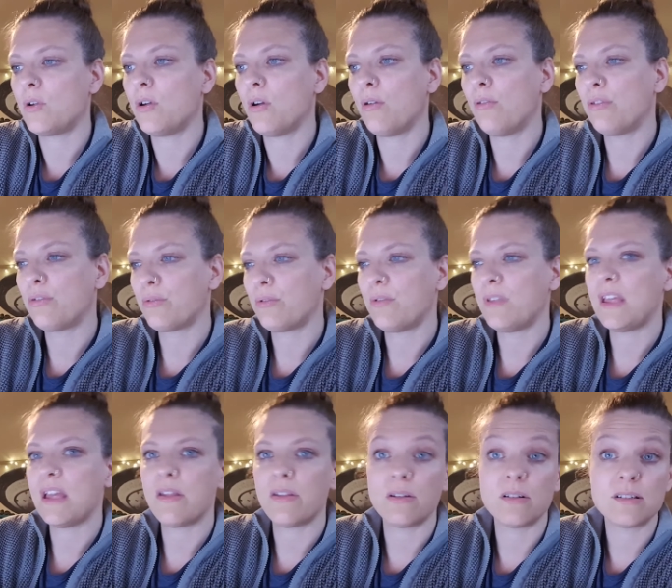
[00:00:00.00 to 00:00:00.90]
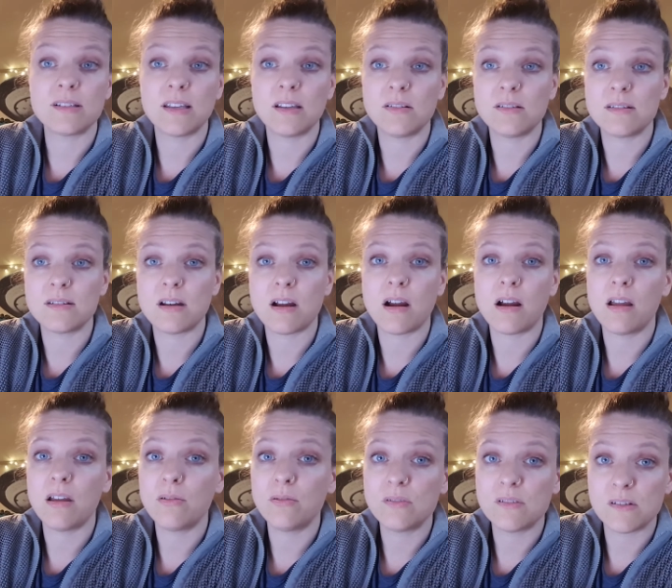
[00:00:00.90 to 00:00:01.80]
go through the other skill
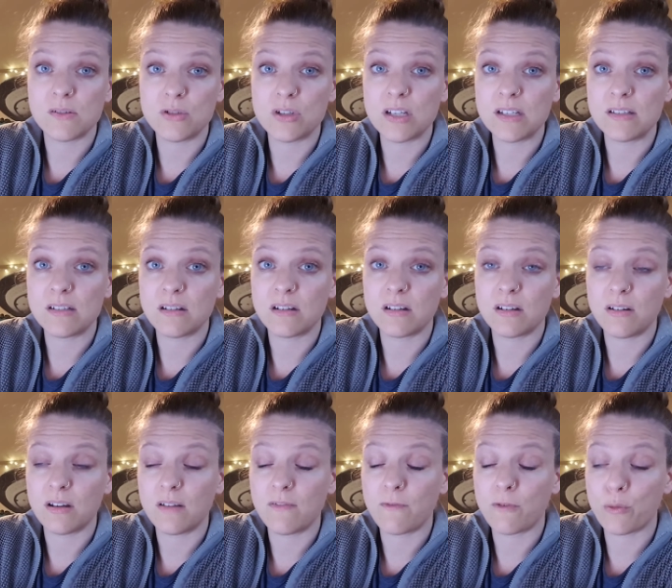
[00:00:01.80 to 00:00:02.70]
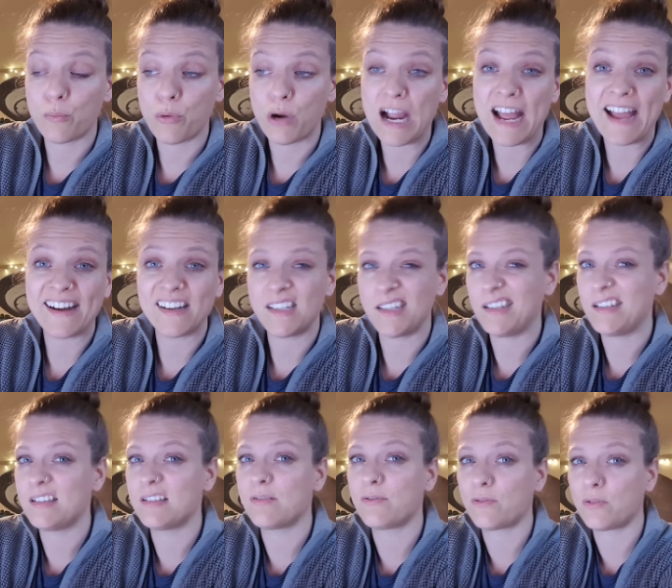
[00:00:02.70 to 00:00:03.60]
scenarios just for
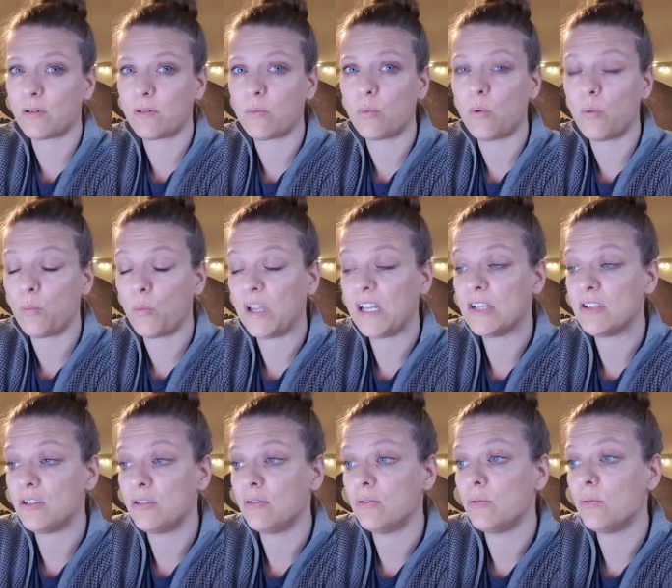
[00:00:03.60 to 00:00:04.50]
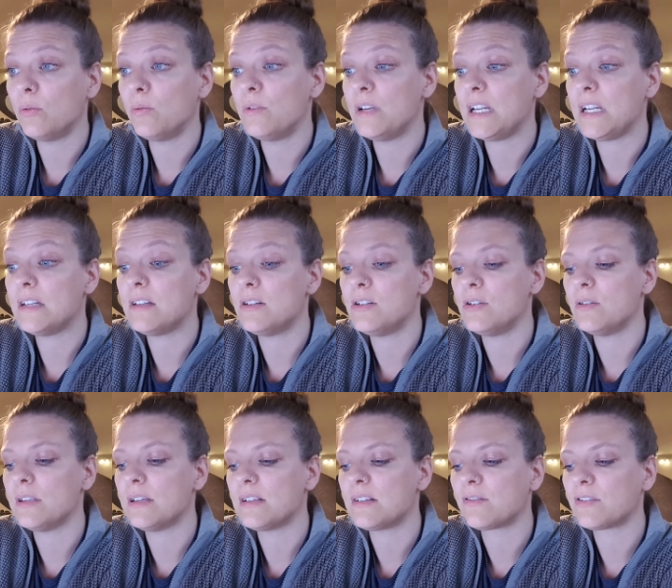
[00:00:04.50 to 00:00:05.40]
practice, for when we do need to do
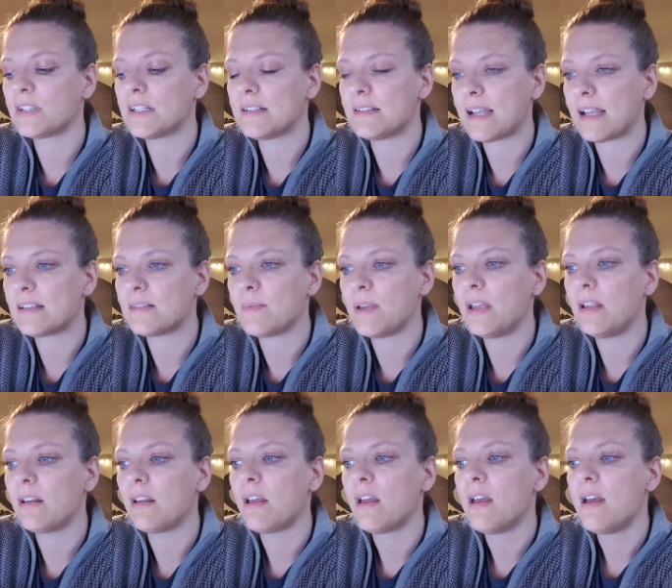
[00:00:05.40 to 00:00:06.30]
this for assessment.